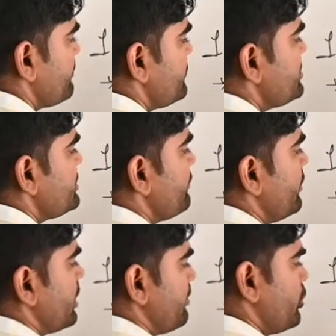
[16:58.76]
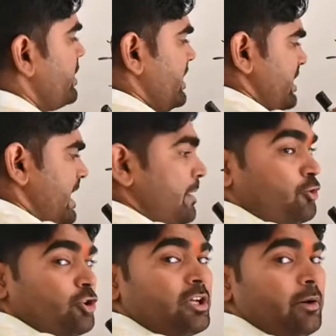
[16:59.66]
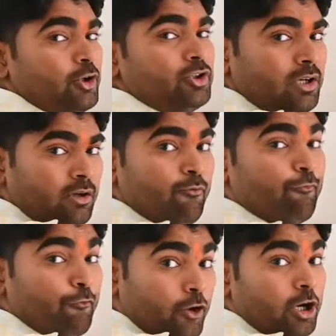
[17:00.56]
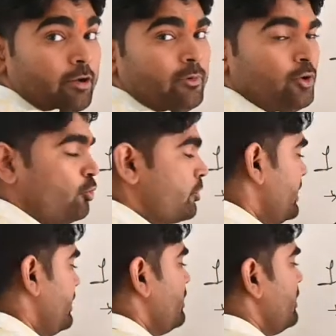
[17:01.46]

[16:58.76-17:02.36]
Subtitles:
This is the verb. Okay. I am talking about the verb. Okay.